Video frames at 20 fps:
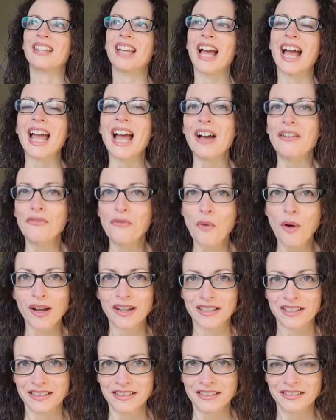I have
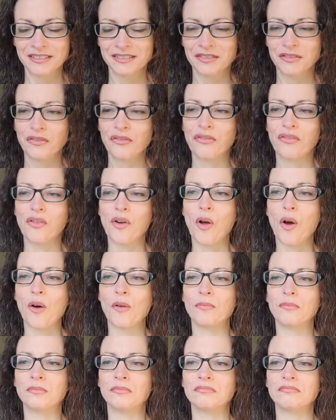one
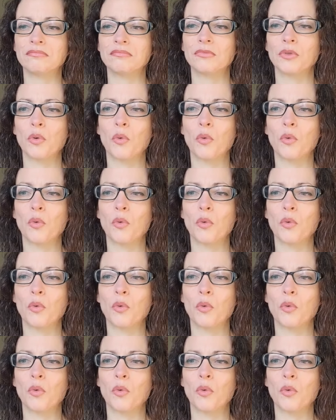from